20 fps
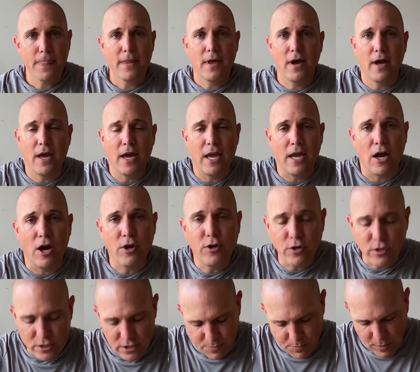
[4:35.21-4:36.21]
a
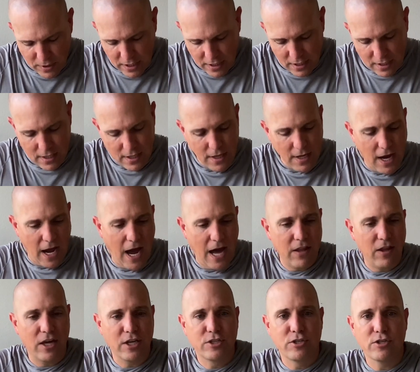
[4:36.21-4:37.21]
underspin, I
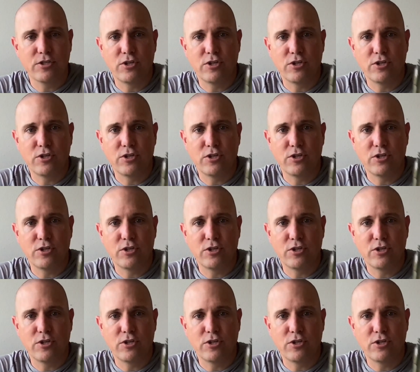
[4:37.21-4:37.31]
like just your